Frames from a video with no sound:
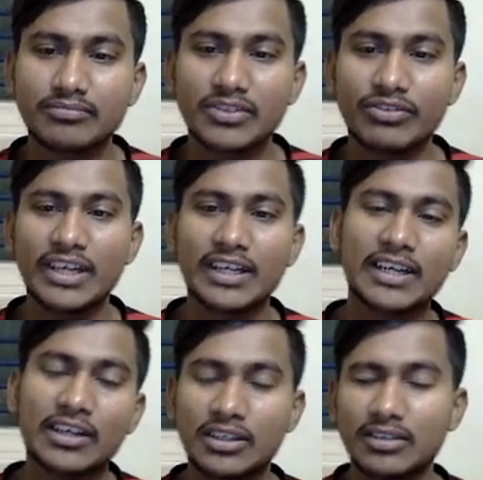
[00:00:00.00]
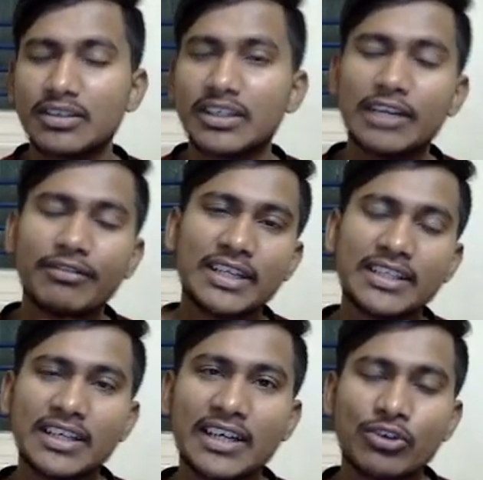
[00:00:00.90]
We are leveling the
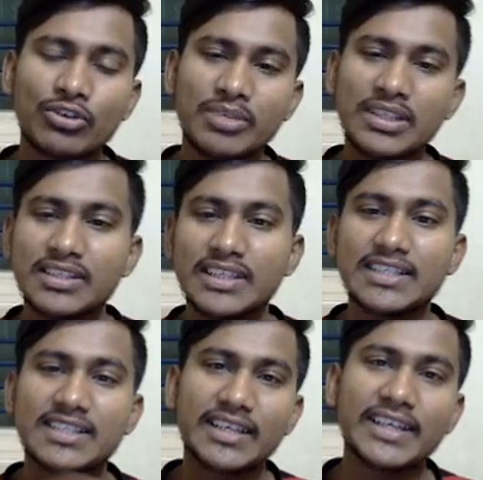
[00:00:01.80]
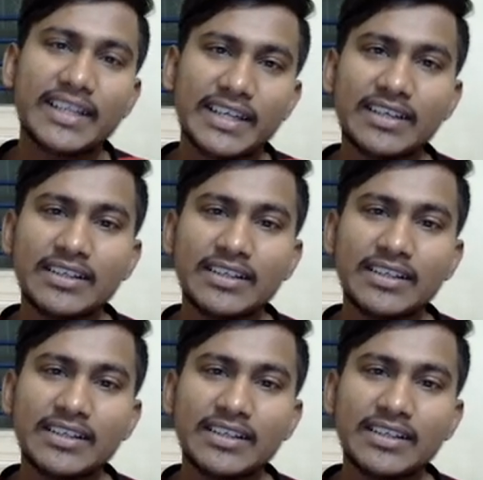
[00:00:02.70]
ground means that is the area.